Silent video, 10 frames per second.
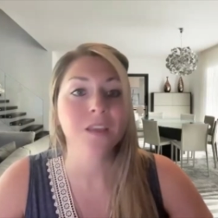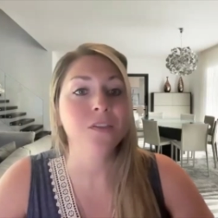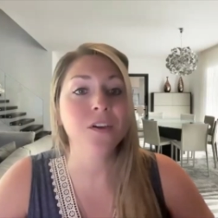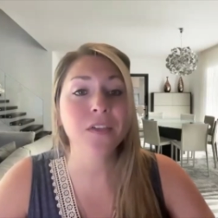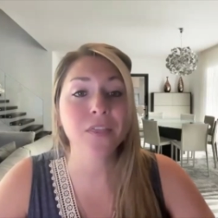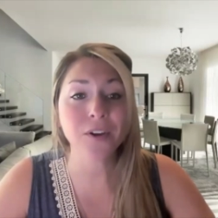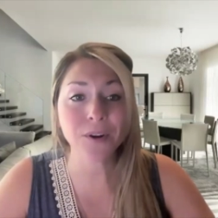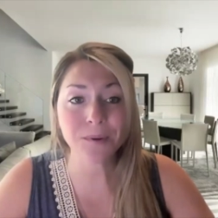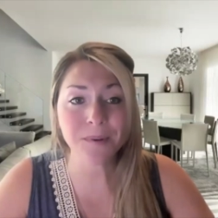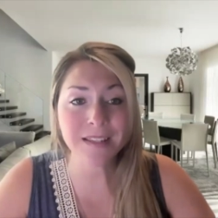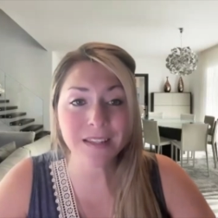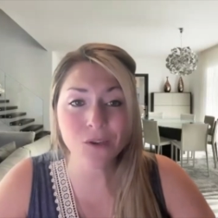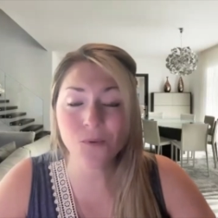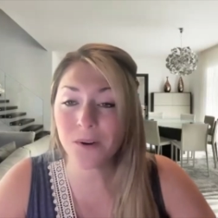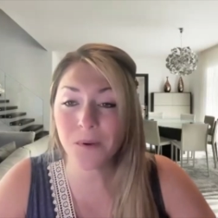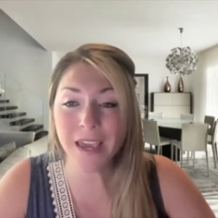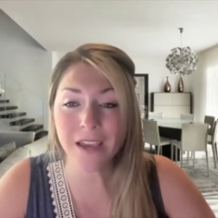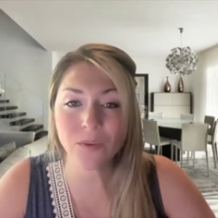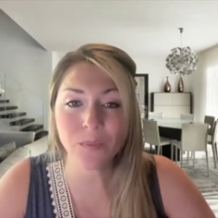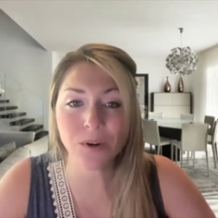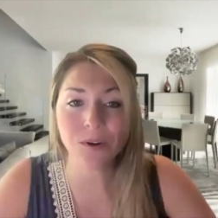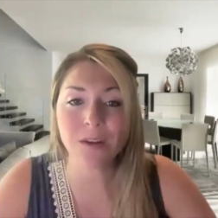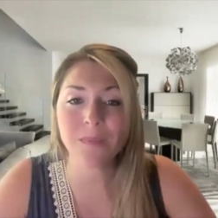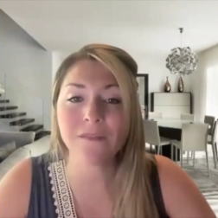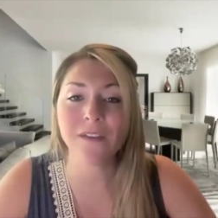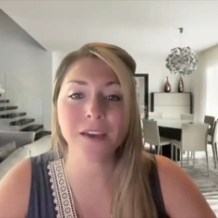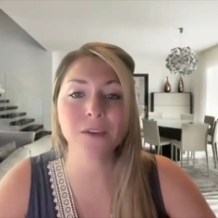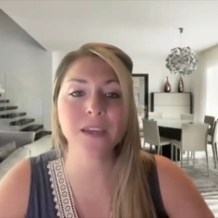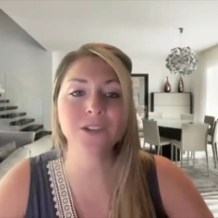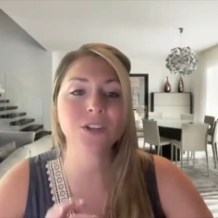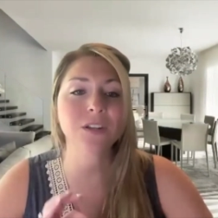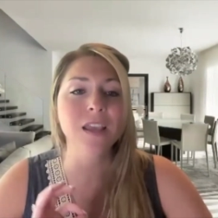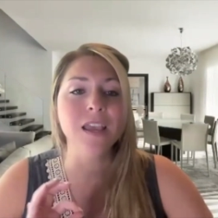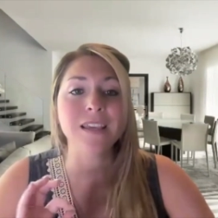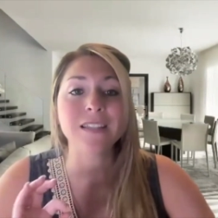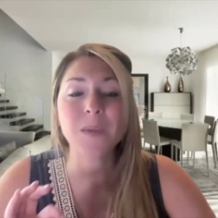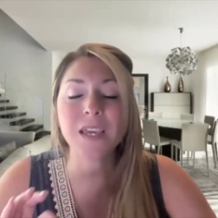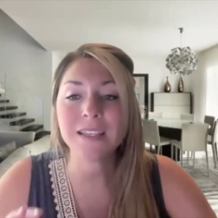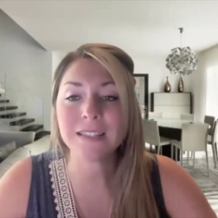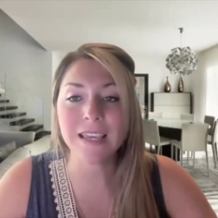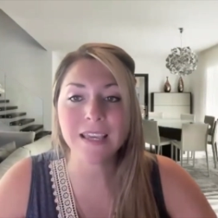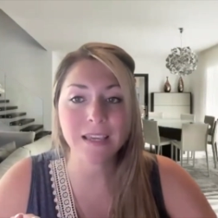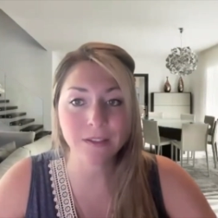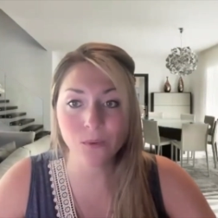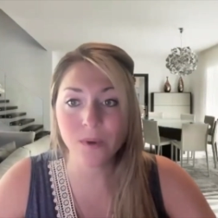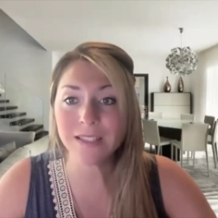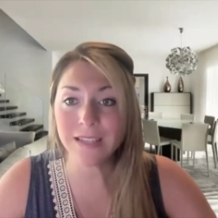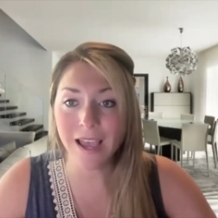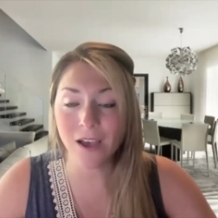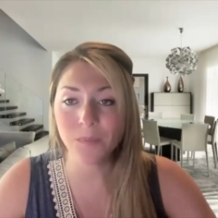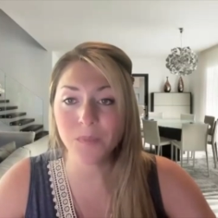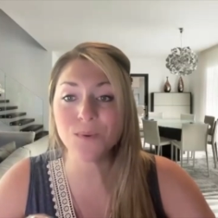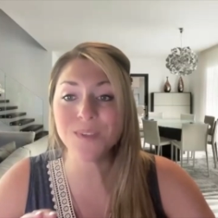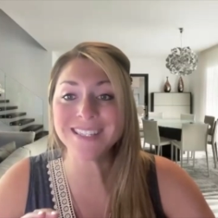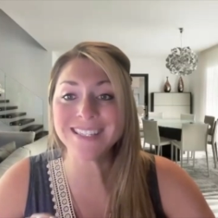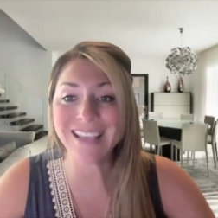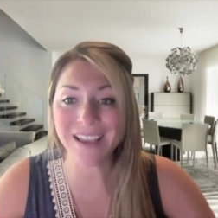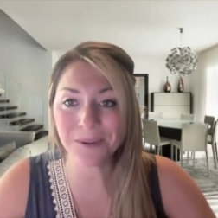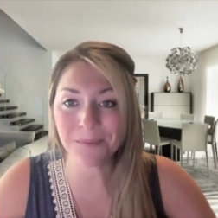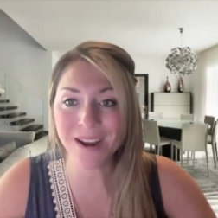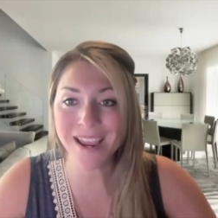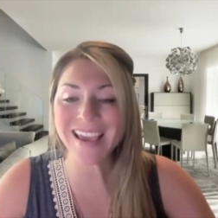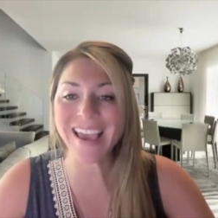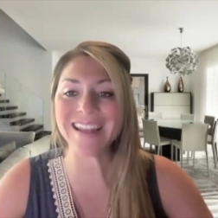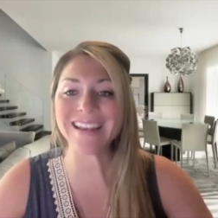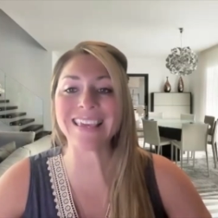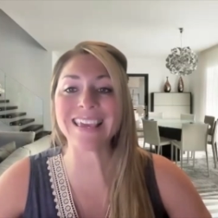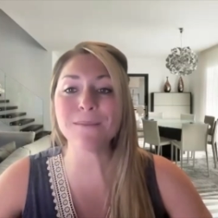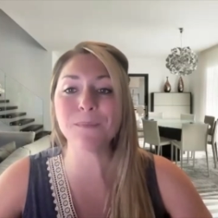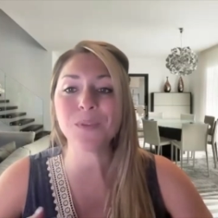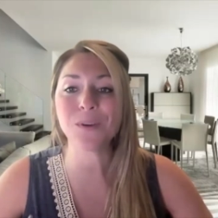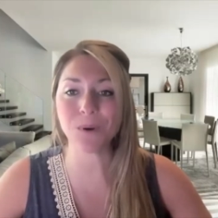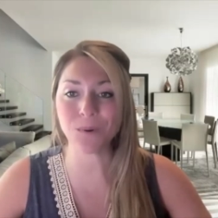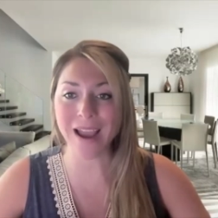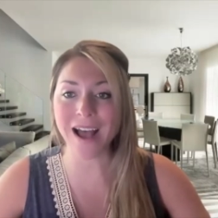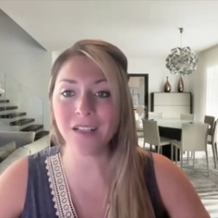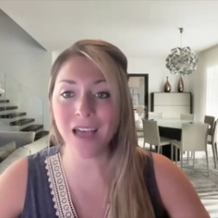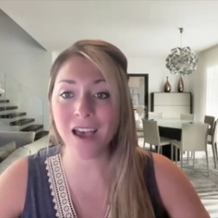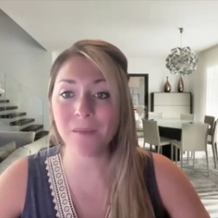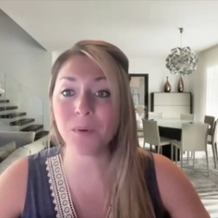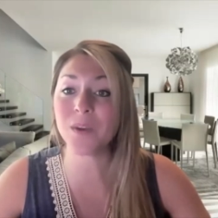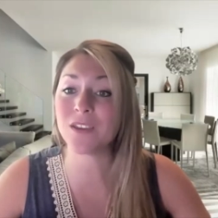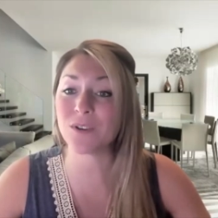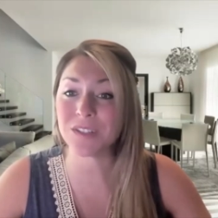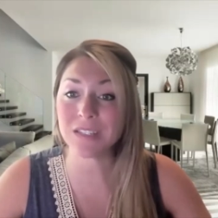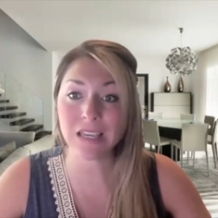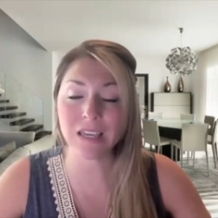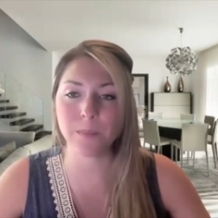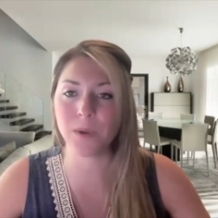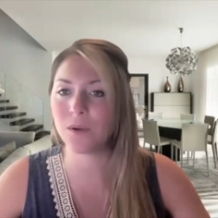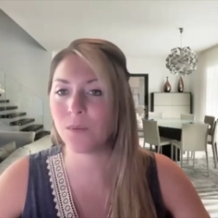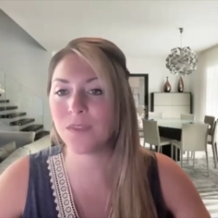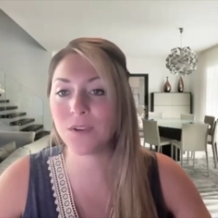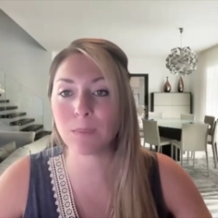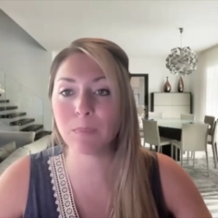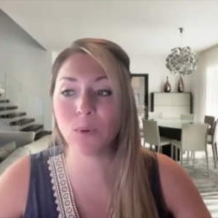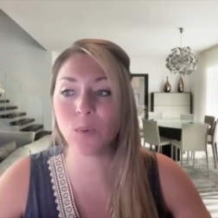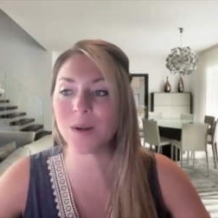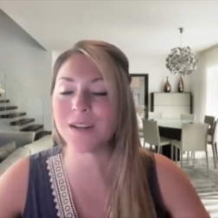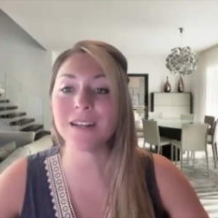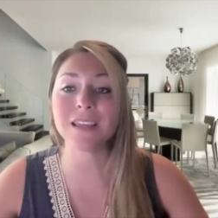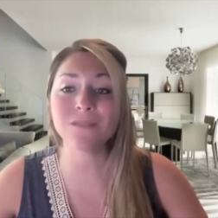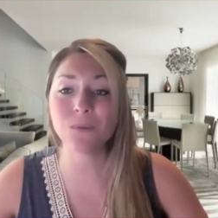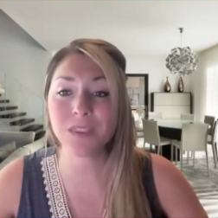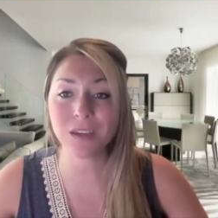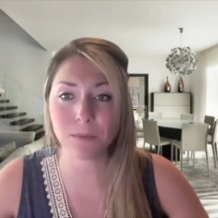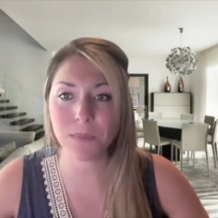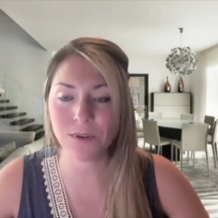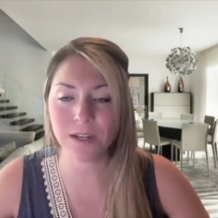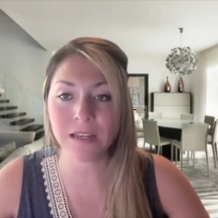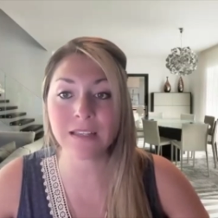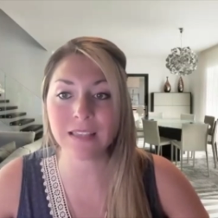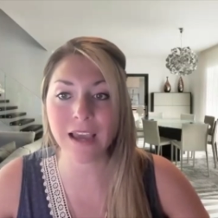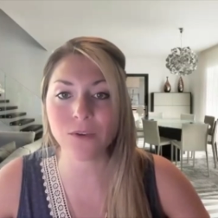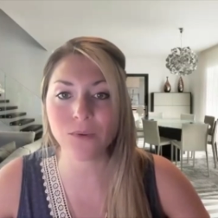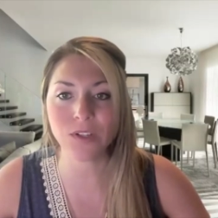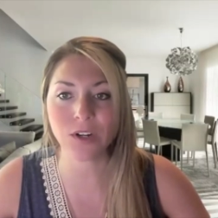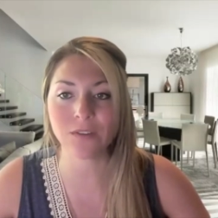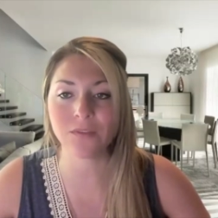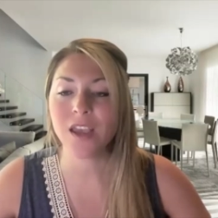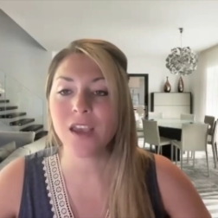The third reason you want to engage in program evaluation is because it is going to help you celebrate and keep the morale up with your team, with your board, and even with the communities that you serve.